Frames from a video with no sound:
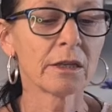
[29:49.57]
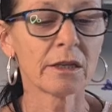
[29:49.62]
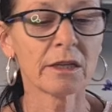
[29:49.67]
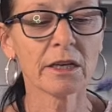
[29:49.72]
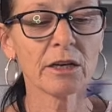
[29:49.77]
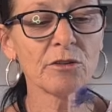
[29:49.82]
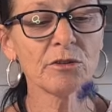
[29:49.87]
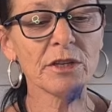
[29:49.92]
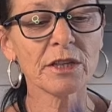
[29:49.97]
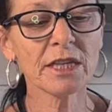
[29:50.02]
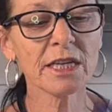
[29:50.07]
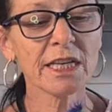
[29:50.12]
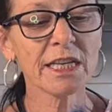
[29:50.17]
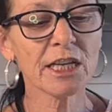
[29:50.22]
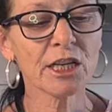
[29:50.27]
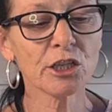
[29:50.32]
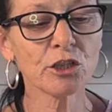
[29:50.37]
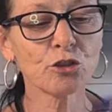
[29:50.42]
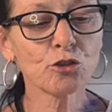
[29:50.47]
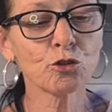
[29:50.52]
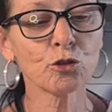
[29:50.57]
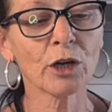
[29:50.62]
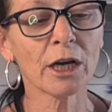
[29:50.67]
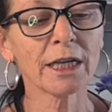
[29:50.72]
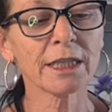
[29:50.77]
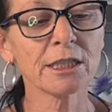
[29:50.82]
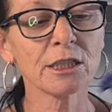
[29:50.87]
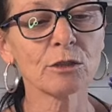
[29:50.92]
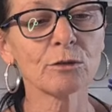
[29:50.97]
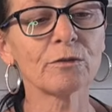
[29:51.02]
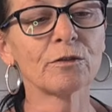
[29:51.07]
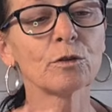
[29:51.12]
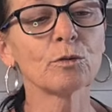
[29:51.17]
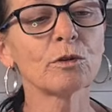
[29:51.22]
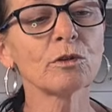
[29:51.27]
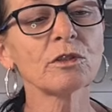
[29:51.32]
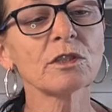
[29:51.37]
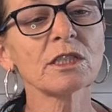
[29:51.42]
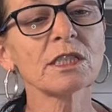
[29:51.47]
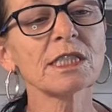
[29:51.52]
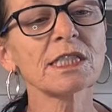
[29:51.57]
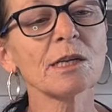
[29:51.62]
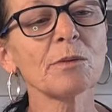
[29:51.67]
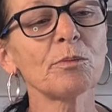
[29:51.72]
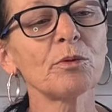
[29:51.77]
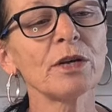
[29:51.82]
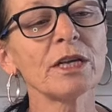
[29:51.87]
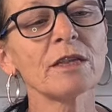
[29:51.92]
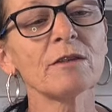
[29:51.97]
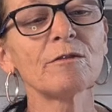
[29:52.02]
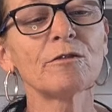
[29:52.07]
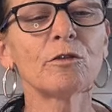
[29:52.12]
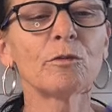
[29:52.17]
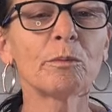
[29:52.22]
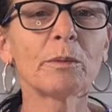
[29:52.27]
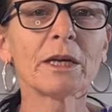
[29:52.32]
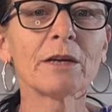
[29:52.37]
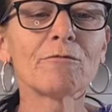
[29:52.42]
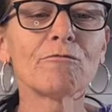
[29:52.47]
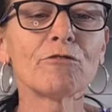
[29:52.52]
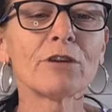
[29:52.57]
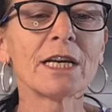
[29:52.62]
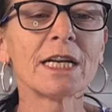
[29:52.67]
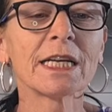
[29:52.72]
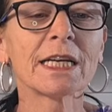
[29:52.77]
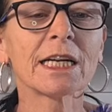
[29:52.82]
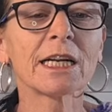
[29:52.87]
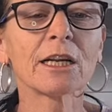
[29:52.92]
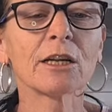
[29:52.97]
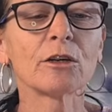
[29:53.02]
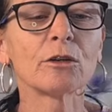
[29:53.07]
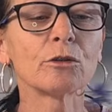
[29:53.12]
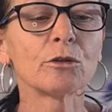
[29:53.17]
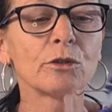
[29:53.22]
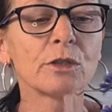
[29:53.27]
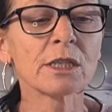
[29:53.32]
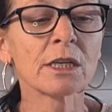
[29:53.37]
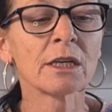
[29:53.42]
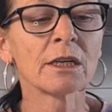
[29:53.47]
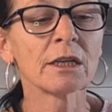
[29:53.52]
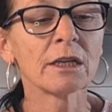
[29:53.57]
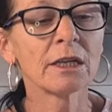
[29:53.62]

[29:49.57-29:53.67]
The only thing you can try to do if you want to separate them from being really close